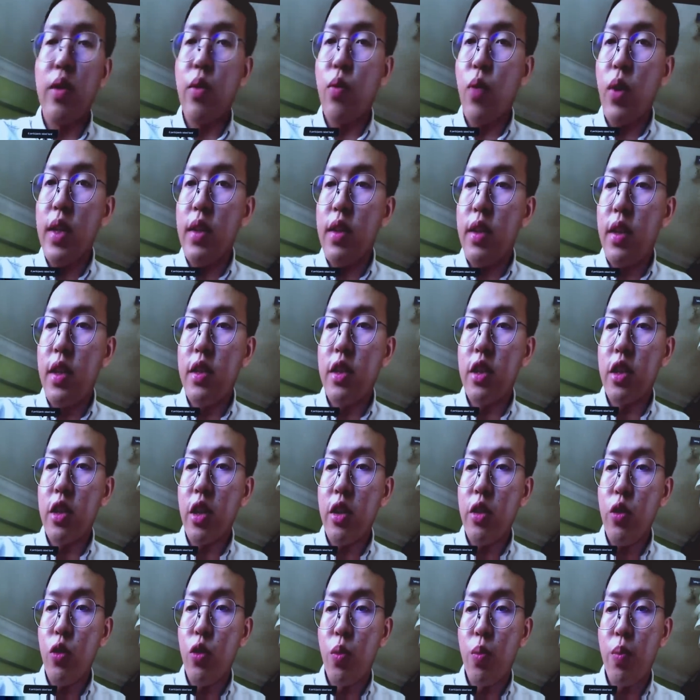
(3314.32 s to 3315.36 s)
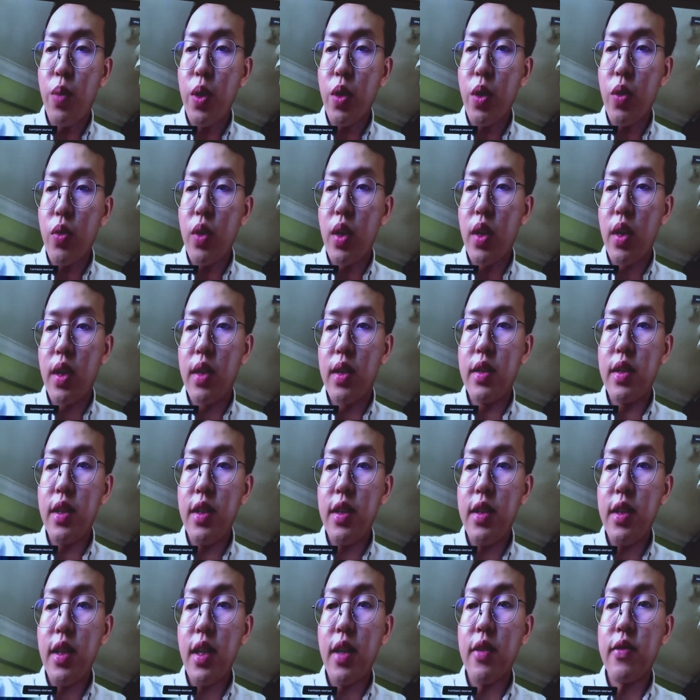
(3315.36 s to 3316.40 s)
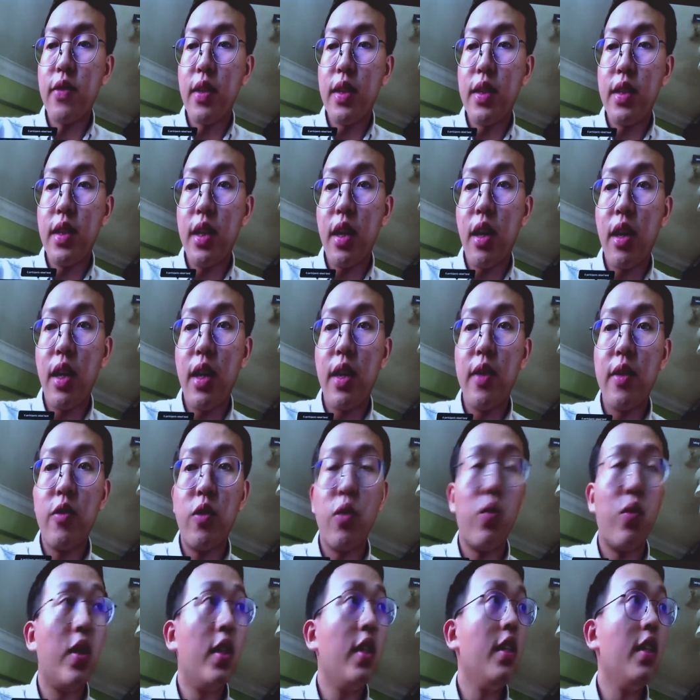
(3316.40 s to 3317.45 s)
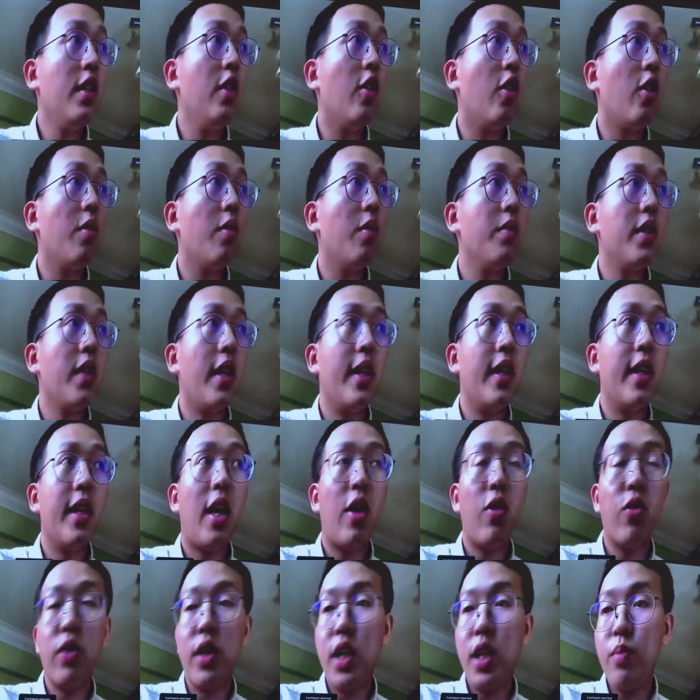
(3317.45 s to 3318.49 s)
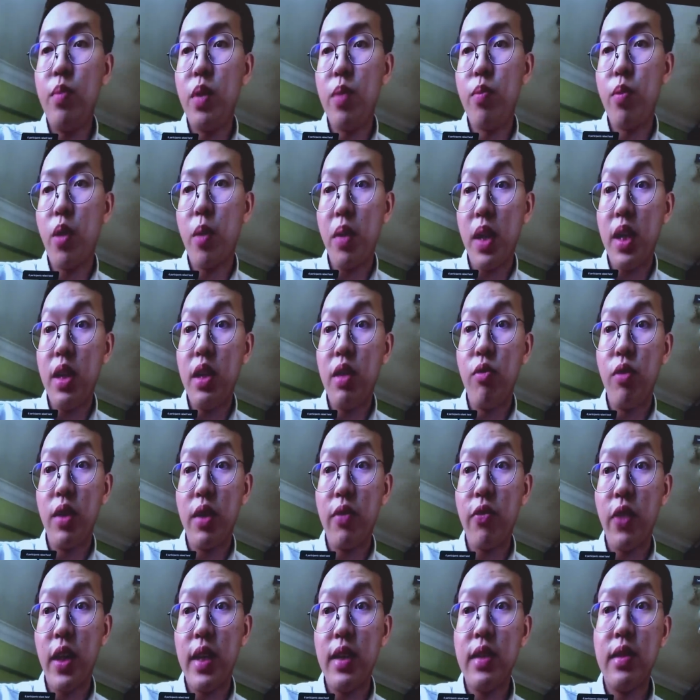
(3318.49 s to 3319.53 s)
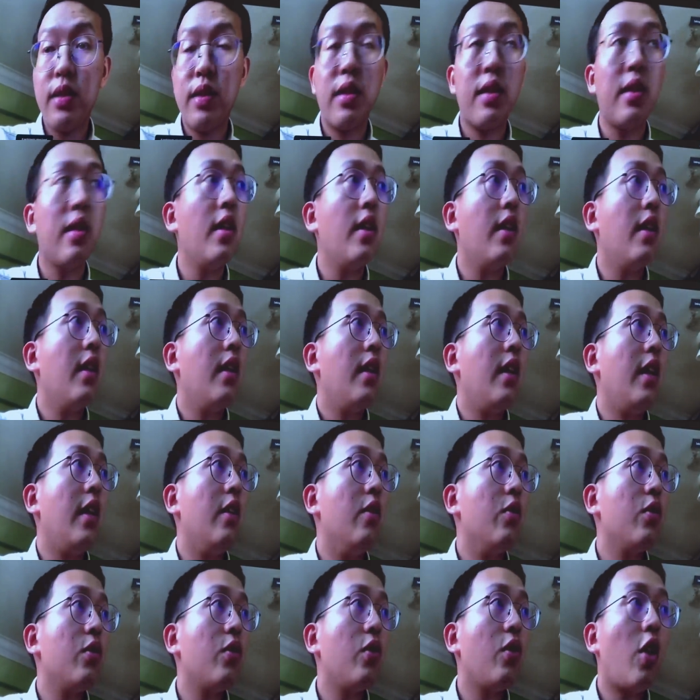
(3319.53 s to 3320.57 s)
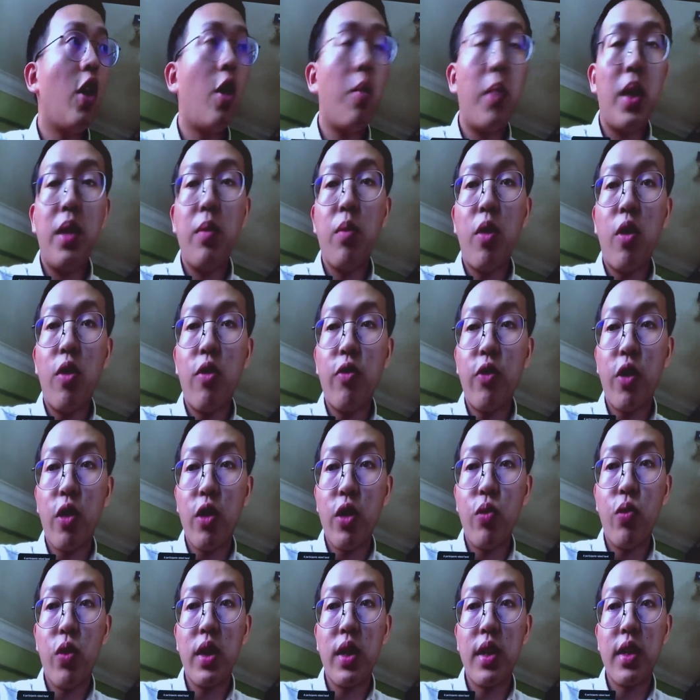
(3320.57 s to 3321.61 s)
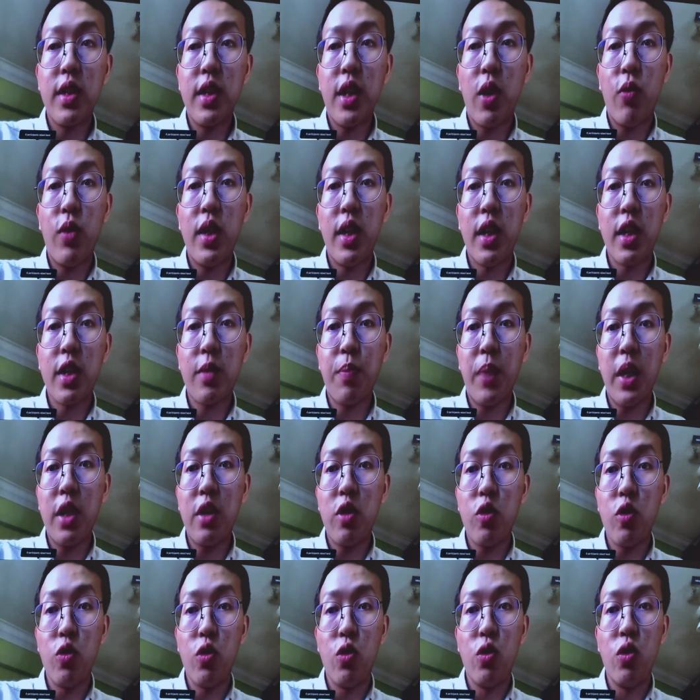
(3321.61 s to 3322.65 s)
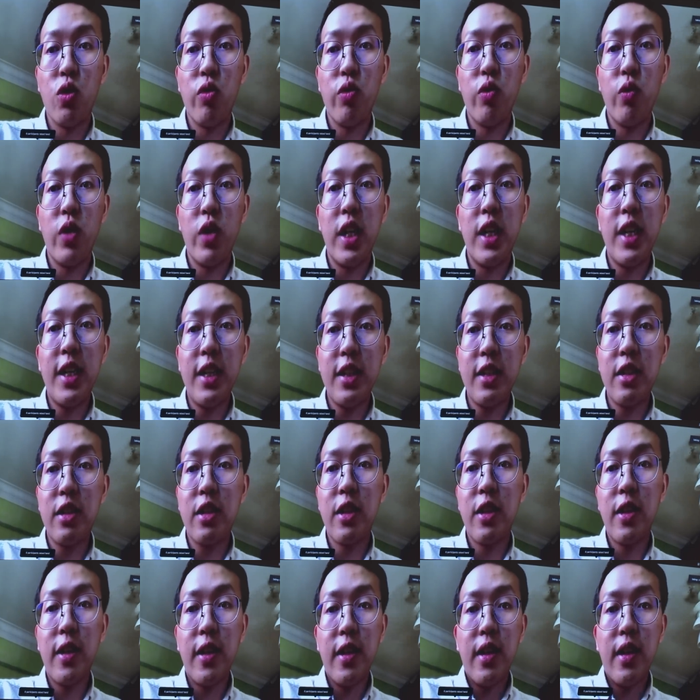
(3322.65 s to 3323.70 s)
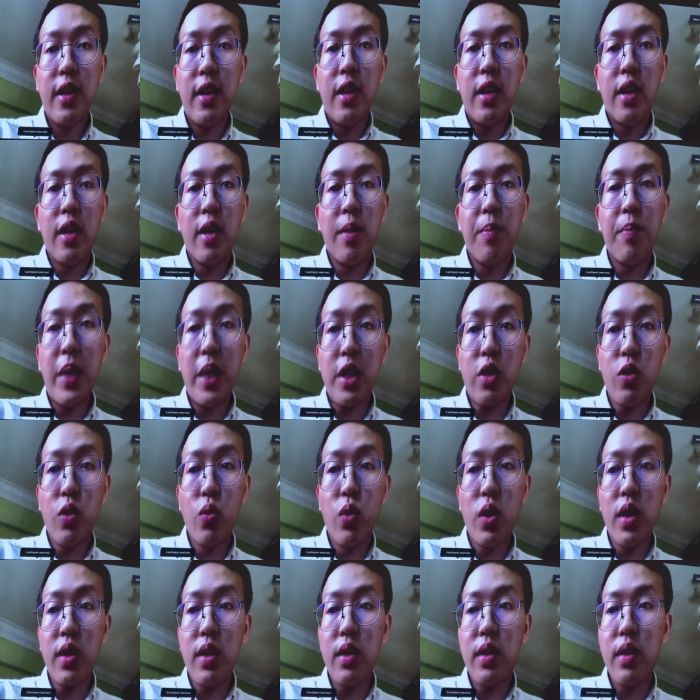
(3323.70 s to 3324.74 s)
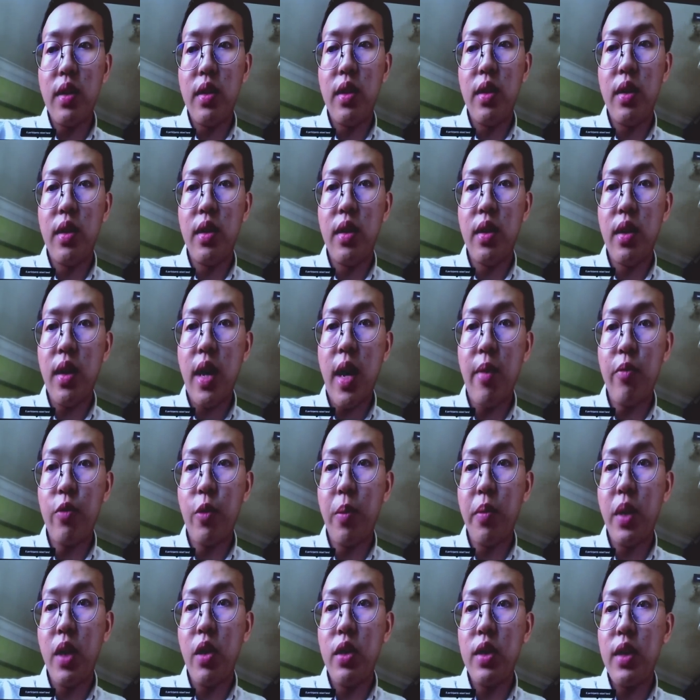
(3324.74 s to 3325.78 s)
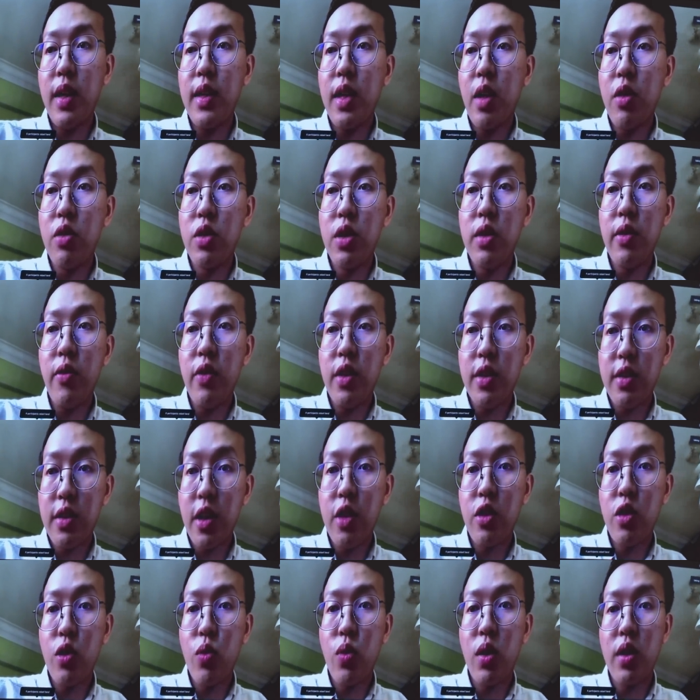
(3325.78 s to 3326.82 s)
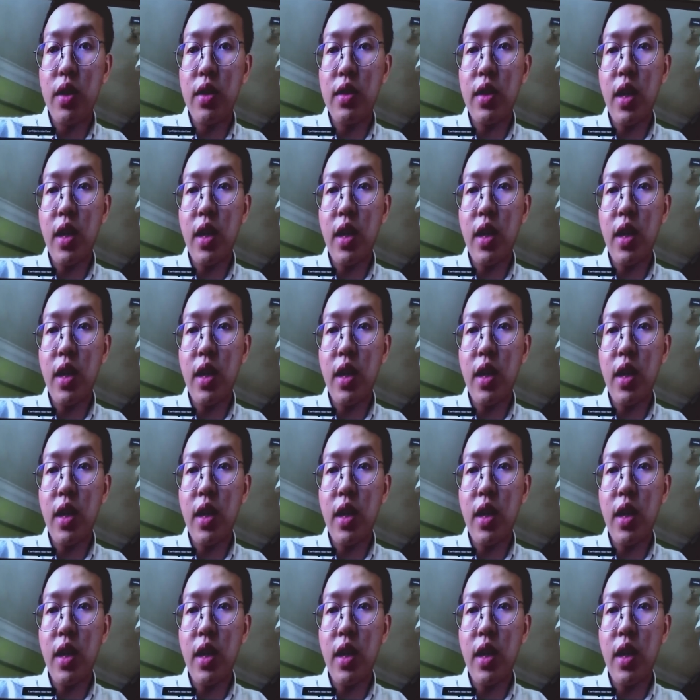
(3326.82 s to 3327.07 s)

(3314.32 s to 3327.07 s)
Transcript: why the decision to build CCS and CRS within dorms, and how would they be properly ring-fenced? And also, how many more foreign workers can we expect to release back to work up from the 10,000 essential workers